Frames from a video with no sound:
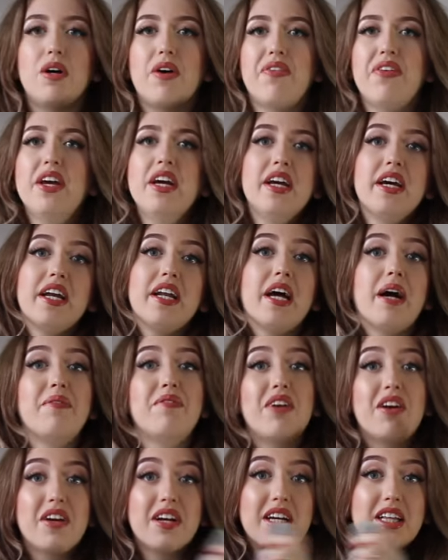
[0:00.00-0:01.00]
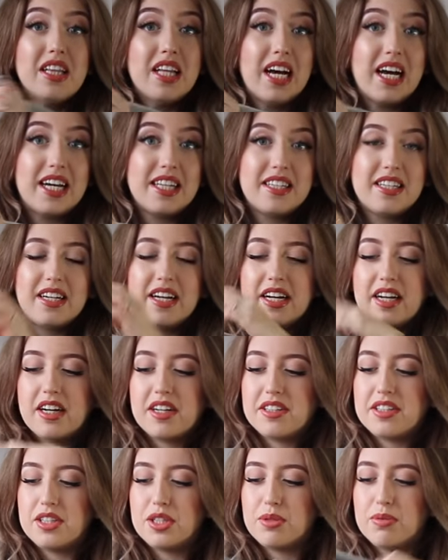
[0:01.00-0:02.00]
one and I'm very glad that I
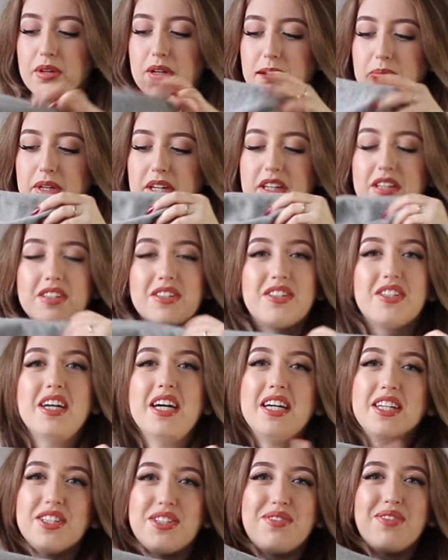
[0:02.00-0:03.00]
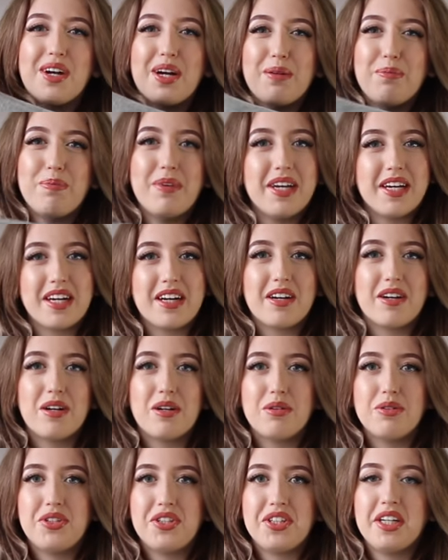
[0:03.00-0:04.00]
got this one because it's very big and
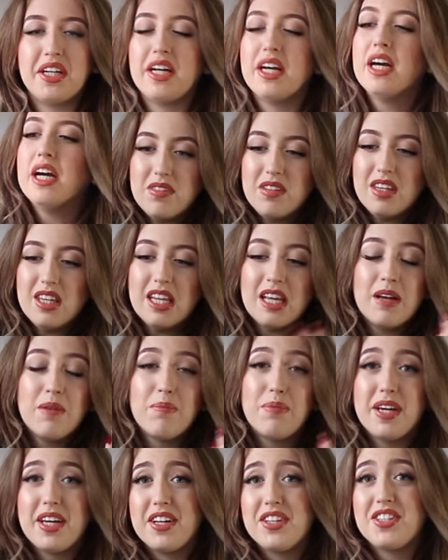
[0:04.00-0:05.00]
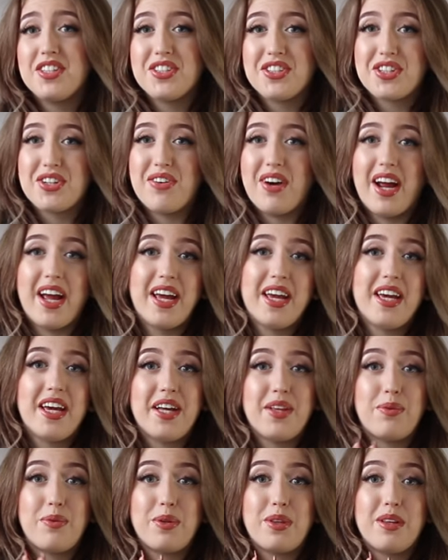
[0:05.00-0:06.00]
cozy. Because it's grey
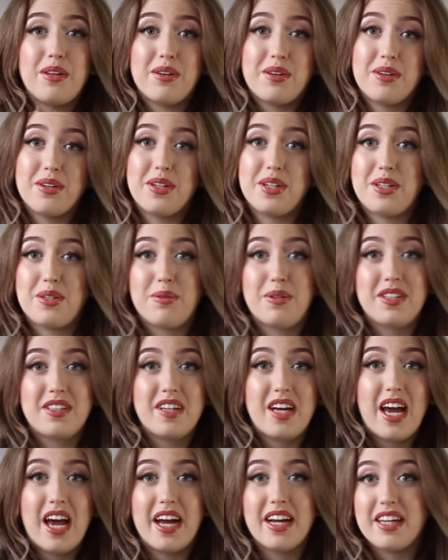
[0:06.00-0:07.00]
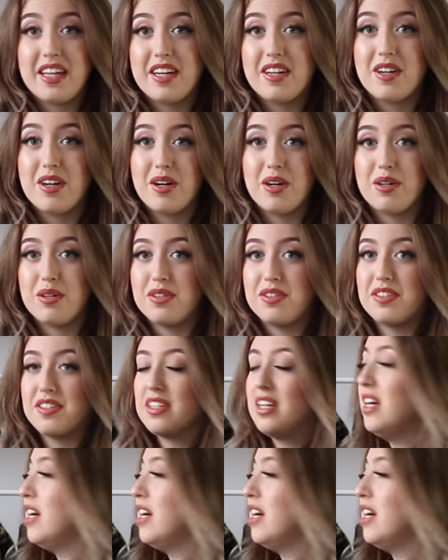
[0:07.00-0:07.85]
it would look good with any coat